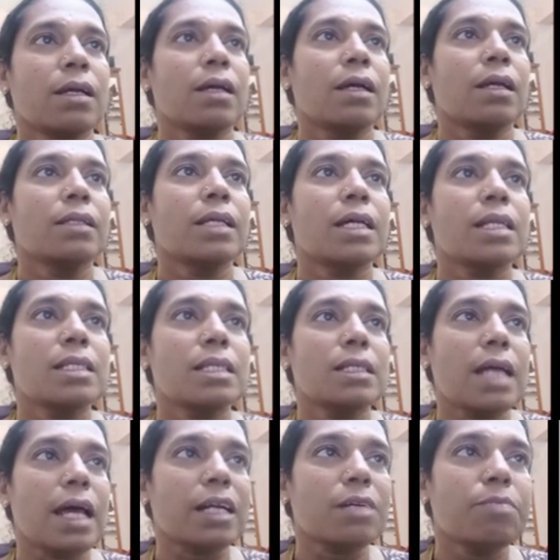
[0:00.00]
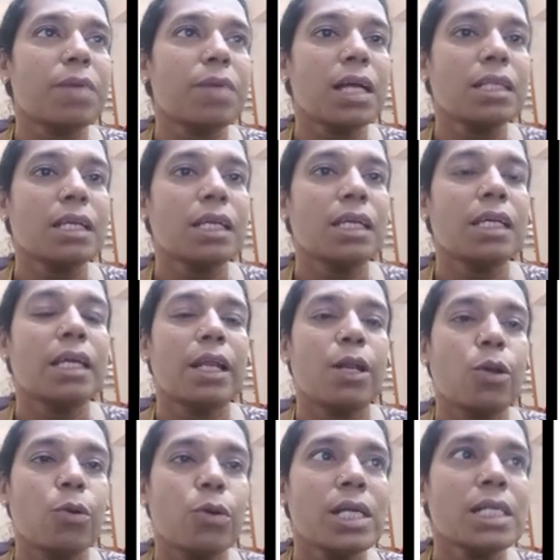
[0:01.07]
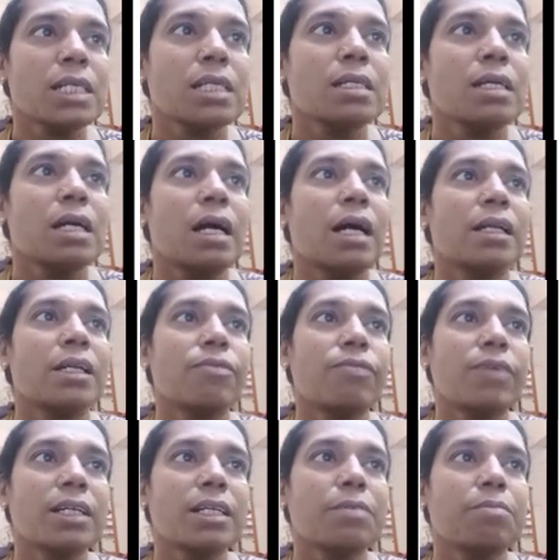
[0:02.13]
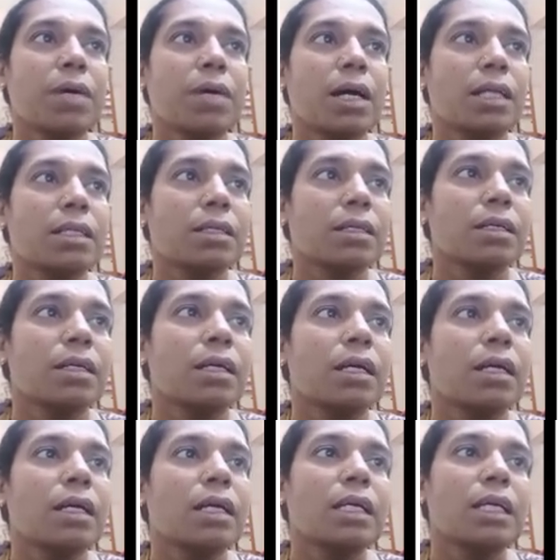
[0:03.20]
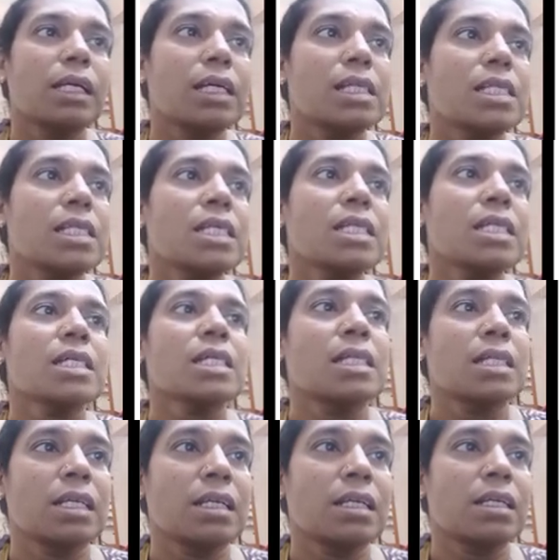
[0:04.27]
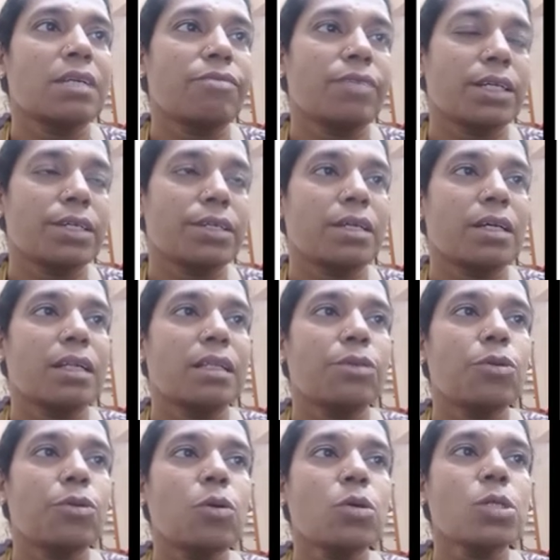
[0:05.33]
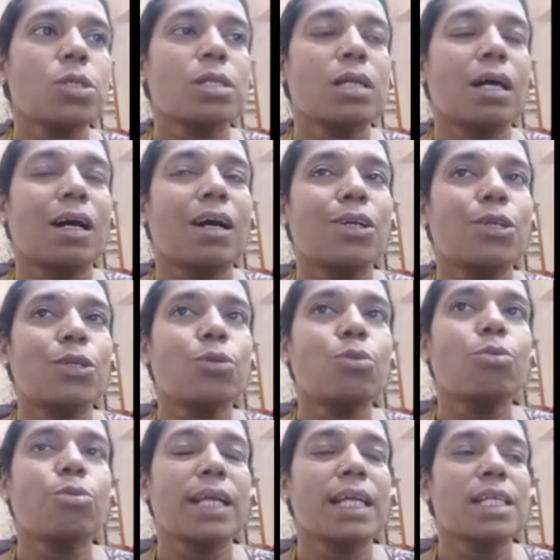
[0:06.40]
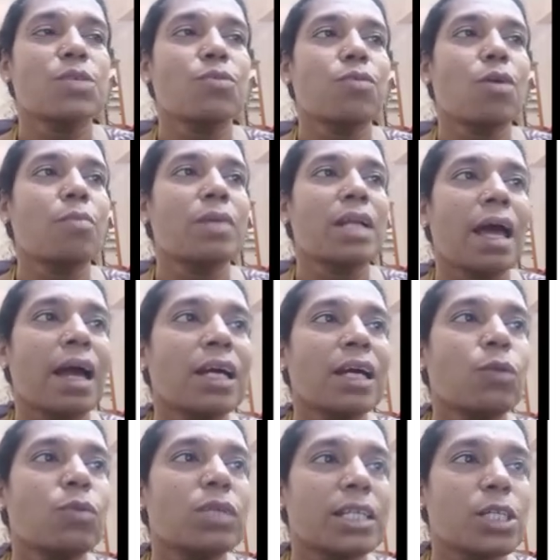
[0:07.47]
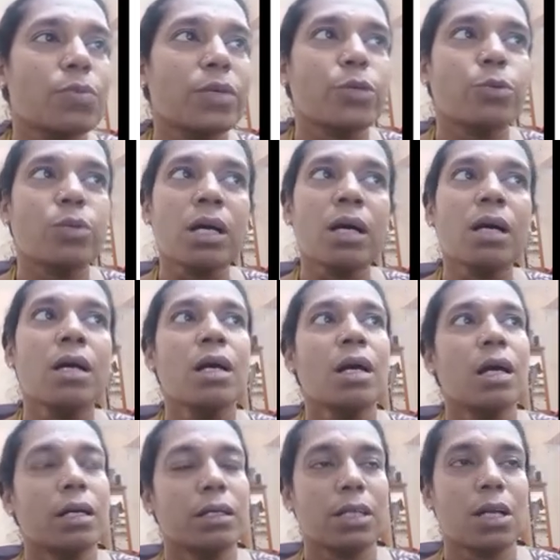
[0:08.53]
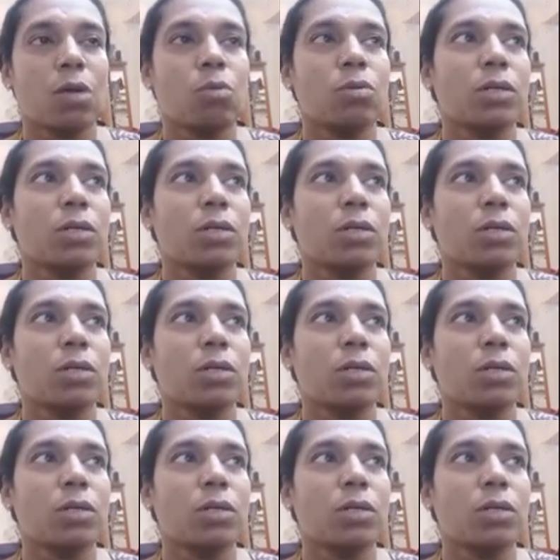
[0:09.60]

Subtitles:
There is a direct path ELOS and reflected path E incident and E reflected. Those two rays form an angle with respect to the ground.